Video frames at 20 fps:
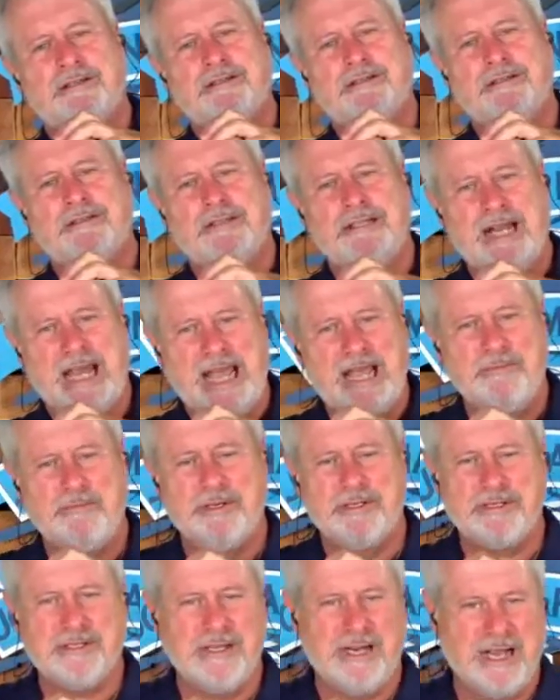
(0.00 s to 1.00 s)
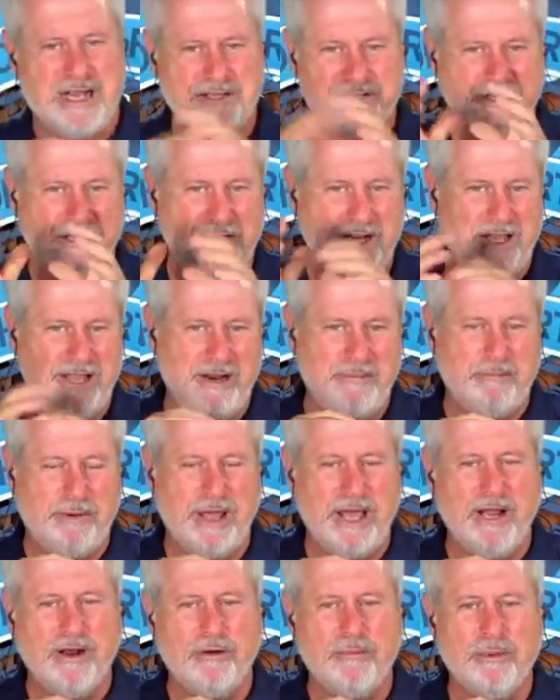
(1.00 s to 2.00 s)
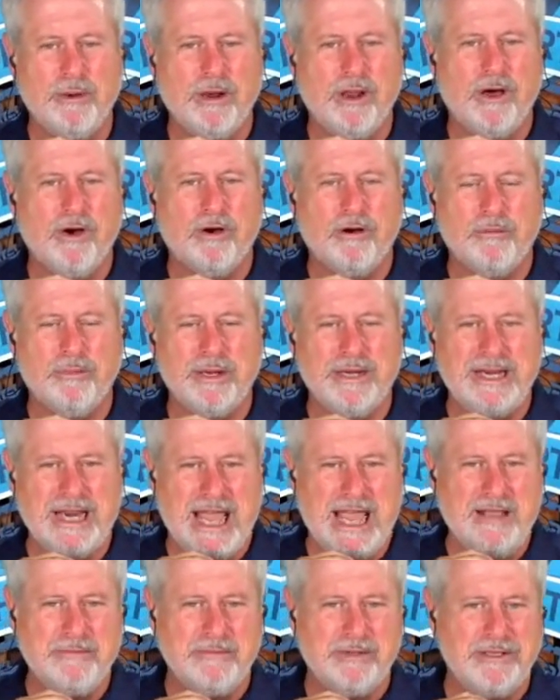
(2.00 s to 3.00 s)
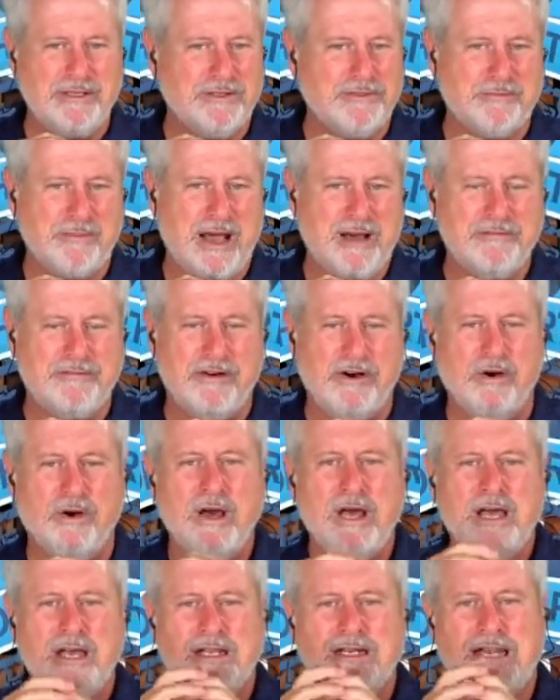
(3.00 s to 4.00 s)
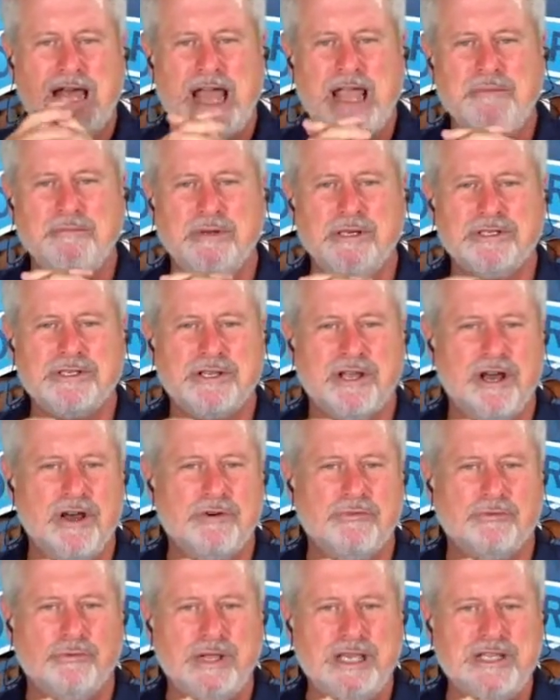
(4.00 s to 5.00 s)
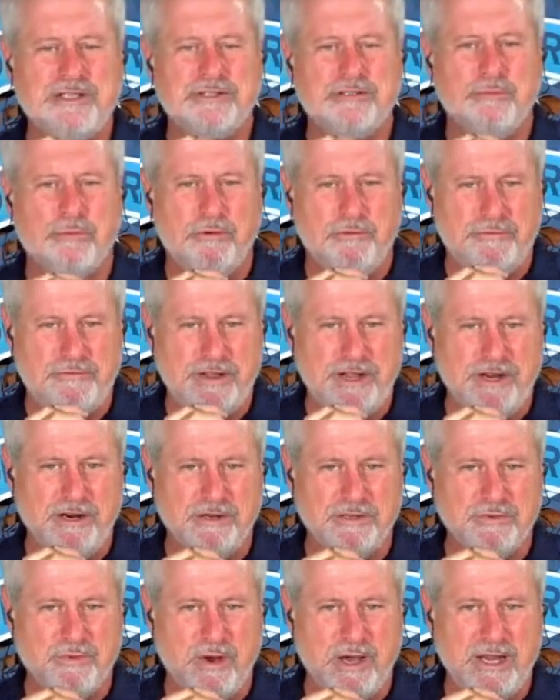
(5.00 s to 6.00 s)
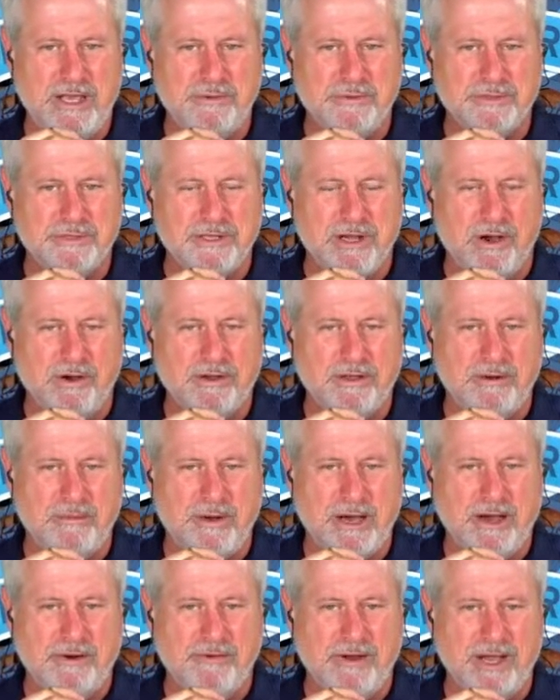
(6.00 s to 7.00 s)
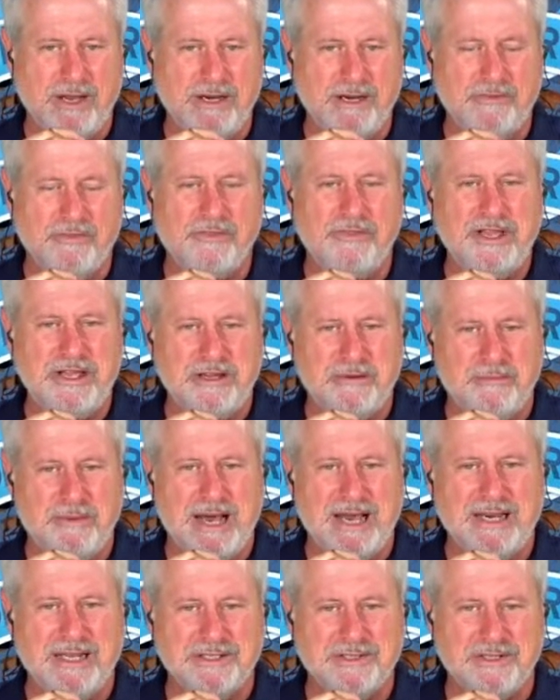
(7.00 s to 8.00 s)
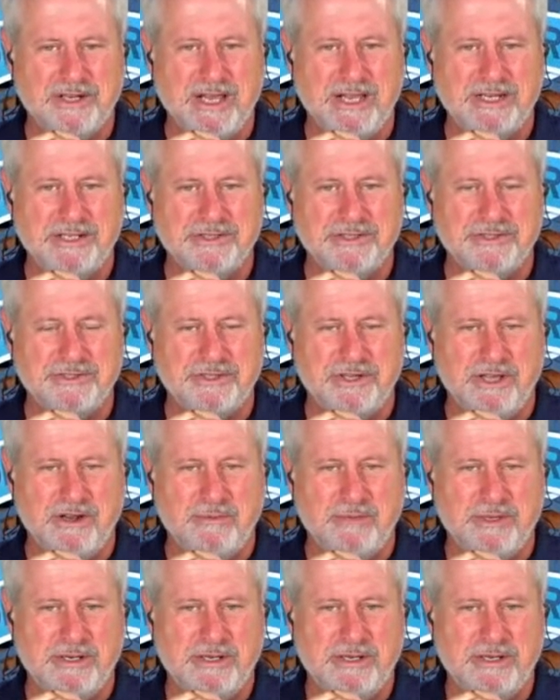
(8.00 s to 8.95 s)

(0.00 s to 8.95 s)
Nameless, and I should have let it play a little bit longer, but nameless is my fault. Nameless, unreasonable fear is what he was talking about right there. Think about this, ladies and gentlemen.